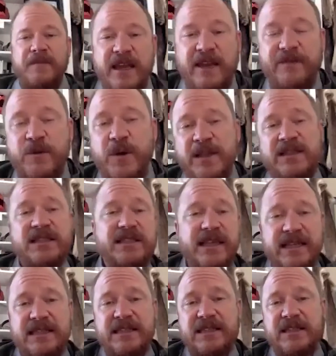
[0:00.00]
If you had
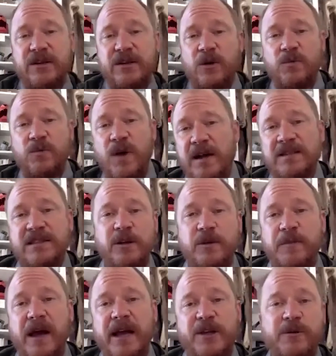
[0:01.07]
sticks or rocks
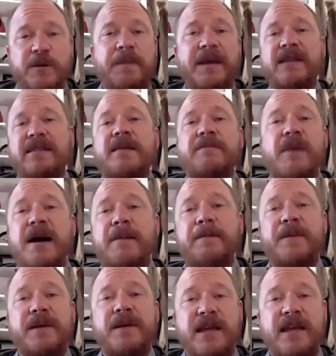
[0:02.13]
nearby, you would pick them
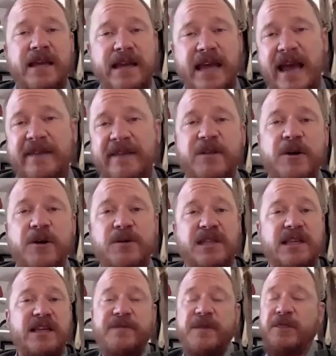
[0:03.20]
up and have those
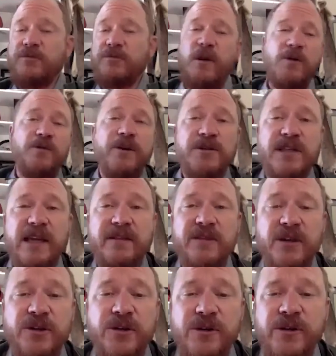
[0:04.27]
and even throw those at
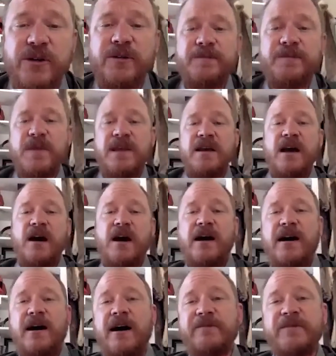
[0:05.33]
the cougar.
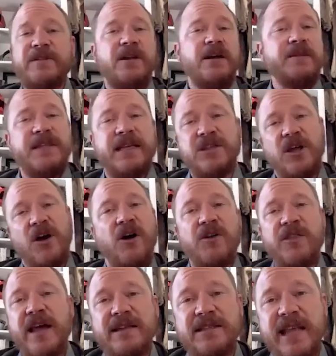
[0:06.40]
Oftentimes that's all
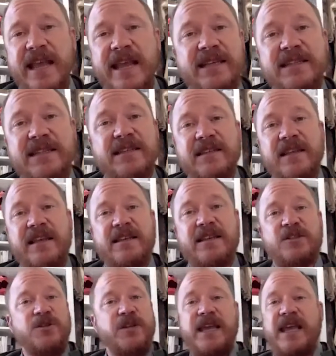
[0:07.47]
that takes is
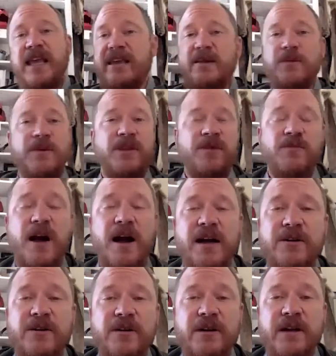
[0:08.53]
you to hit it with a
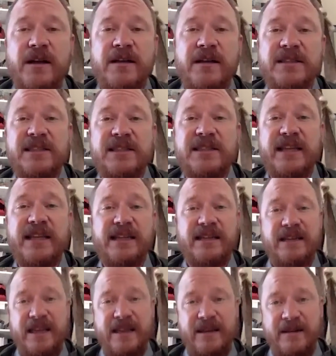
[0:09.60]
rock or a stick
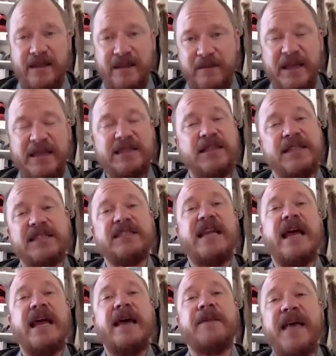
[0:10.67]
and basically
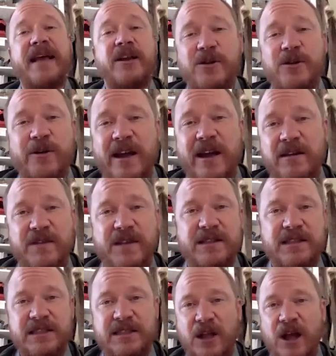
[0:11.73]
snap that cougar out of
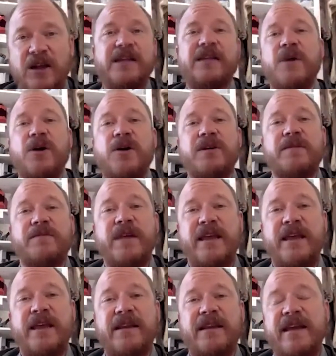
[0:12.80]
its stalking mode
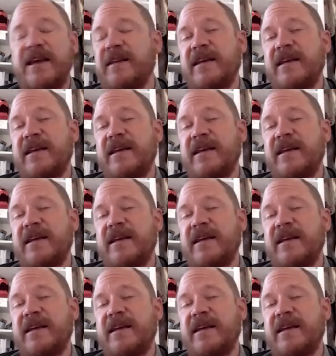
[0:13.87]
and